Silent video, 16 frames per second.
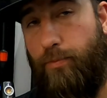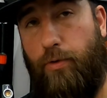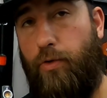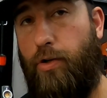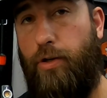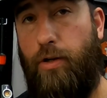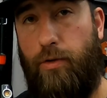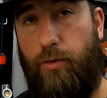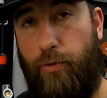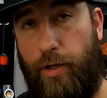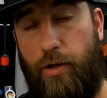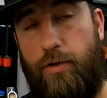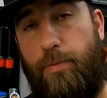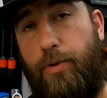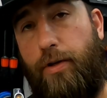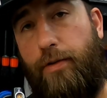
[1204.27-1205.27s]

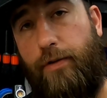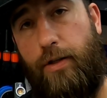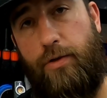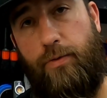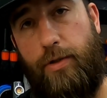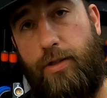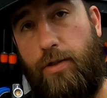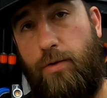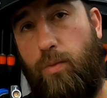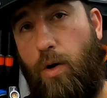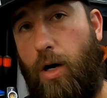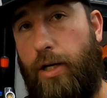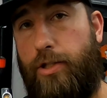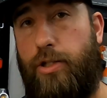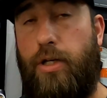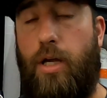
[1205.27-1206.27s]
Griots Brilliant Finish Rinseless
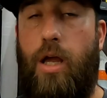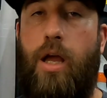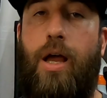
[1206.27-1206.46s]
Wash.